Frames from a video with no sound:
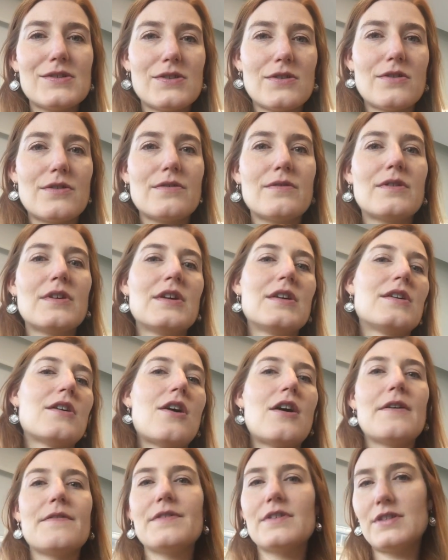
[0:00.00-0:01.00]
So
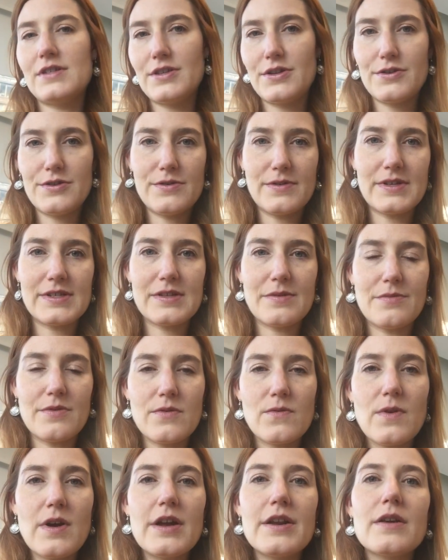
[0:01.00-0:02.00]
obviously you're doing some of
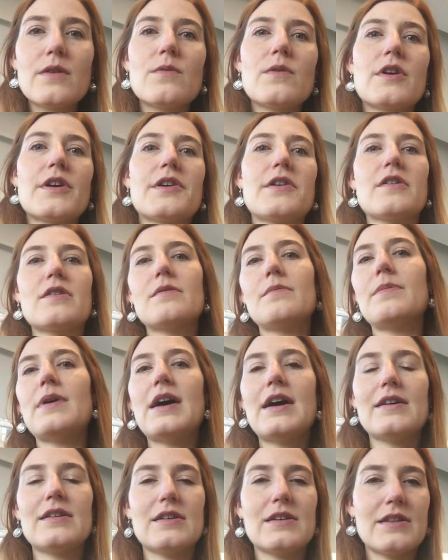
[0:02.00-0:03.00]
the writing work, you're
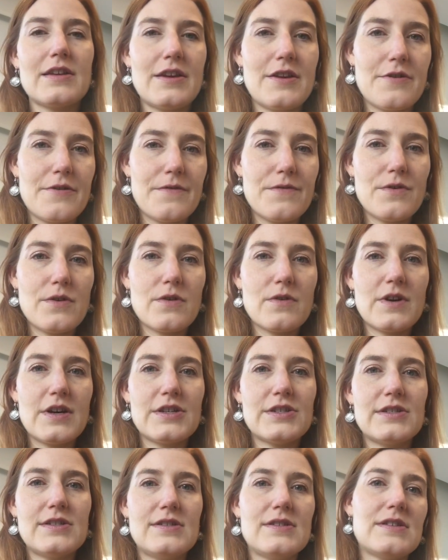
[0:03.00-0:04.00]
compiling the interview
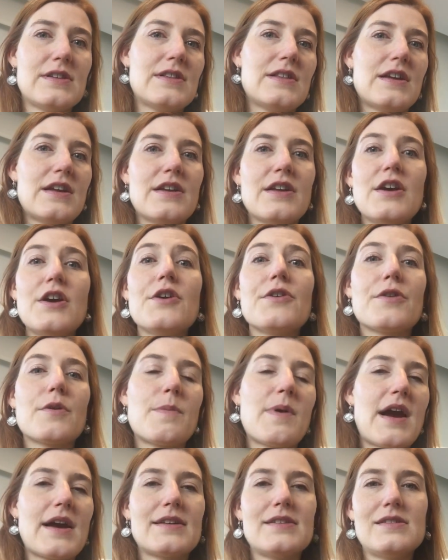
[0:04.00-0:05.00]
questions, and then
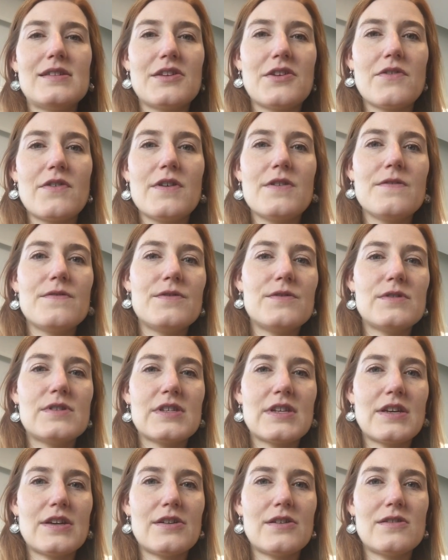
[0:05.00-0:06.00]
you're practicing your interview
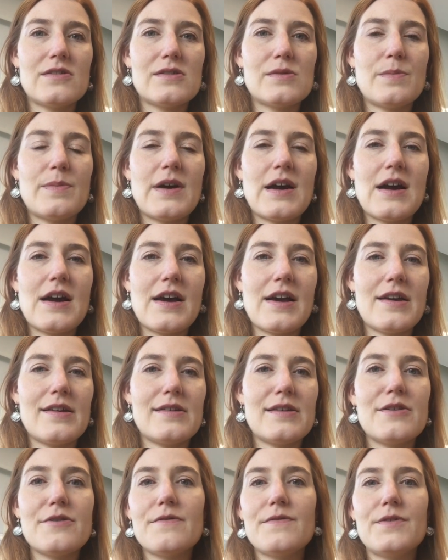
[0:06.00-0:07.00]
skills
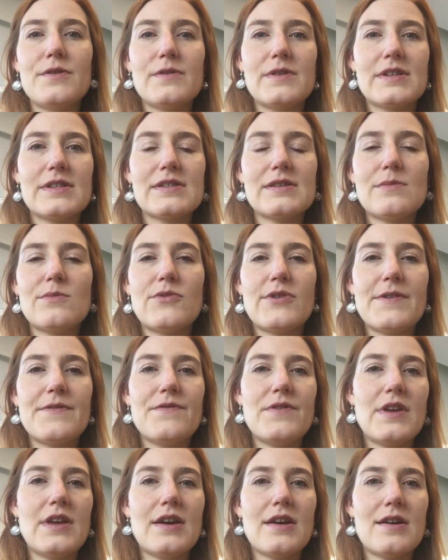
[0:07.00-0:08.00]
by interviewing
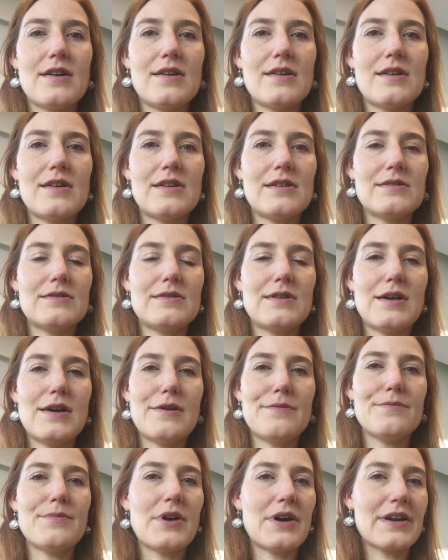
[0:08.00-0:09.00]
someone via
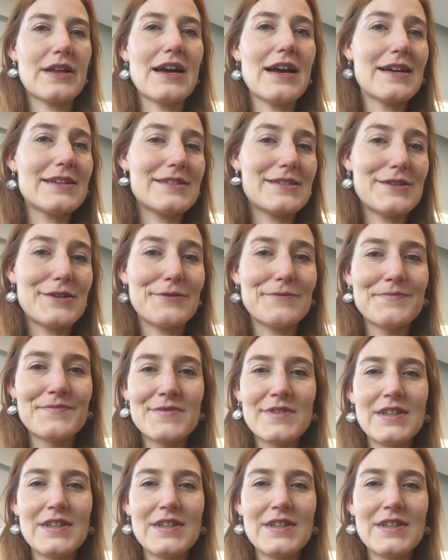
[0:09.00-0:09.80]
podcast.